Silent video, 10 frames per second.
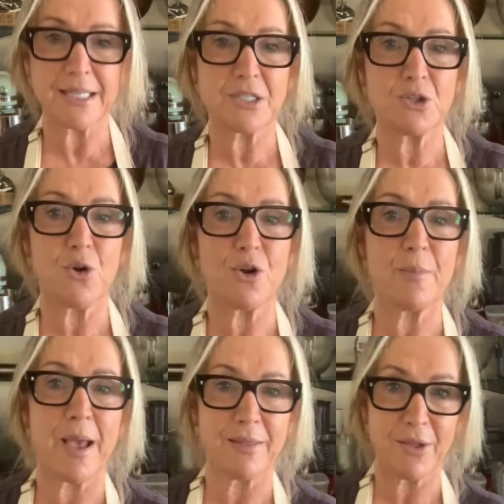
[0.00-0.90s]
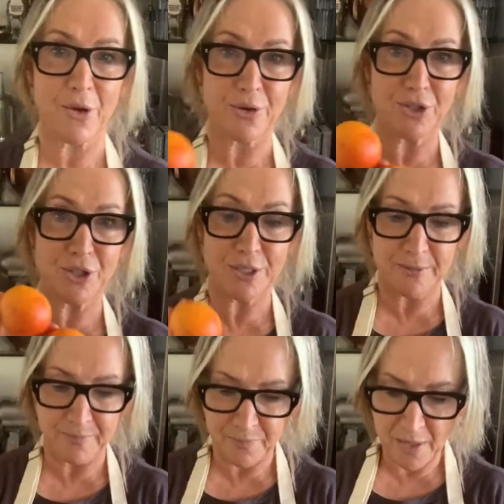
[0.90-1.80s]
let's talk about the
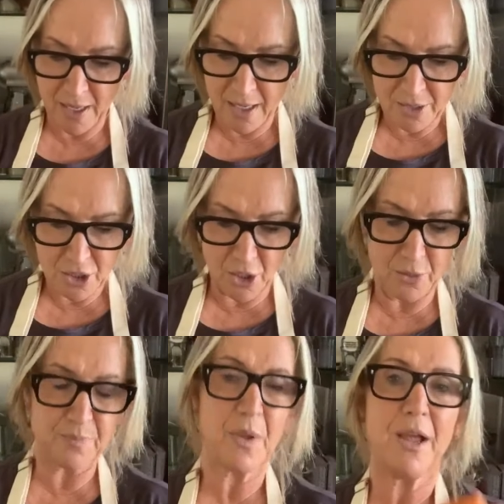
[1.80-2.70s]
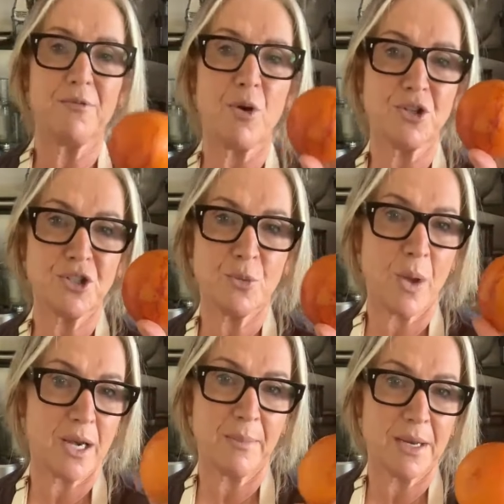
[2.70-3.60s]
oranges. So I've washed the
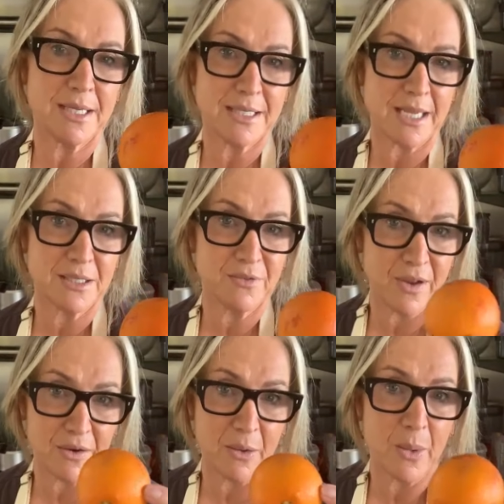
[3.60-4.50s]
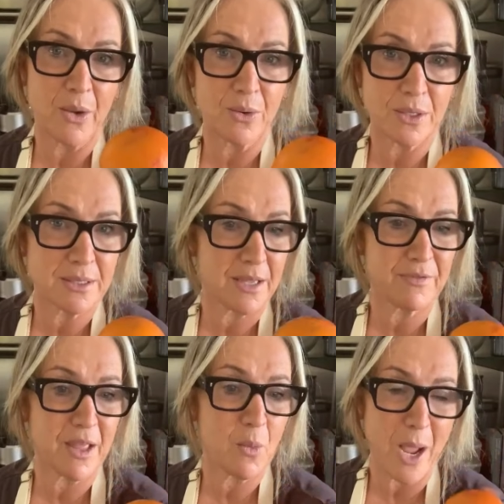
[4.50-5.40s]
one I'm going to zest very well because
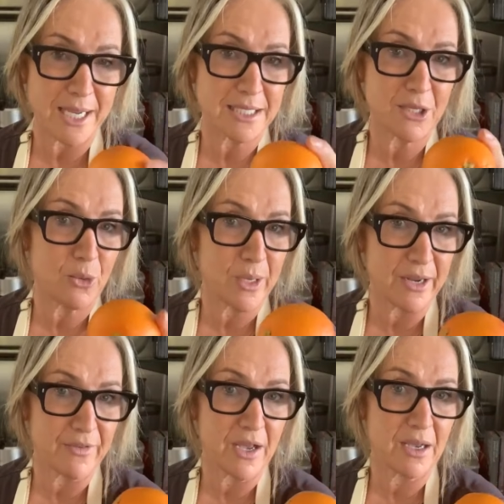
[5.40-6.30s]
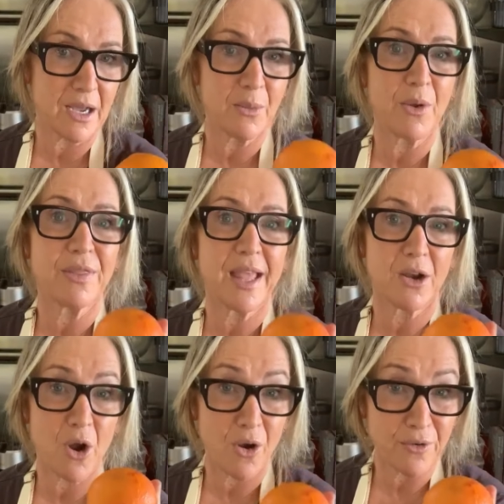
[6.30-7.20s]
if they wax it or whatever, I want
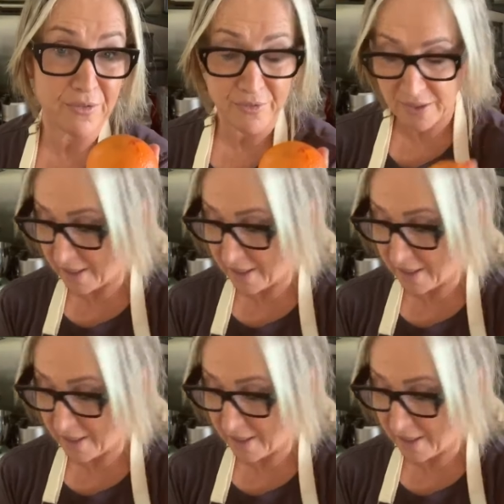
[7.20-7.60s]
that off.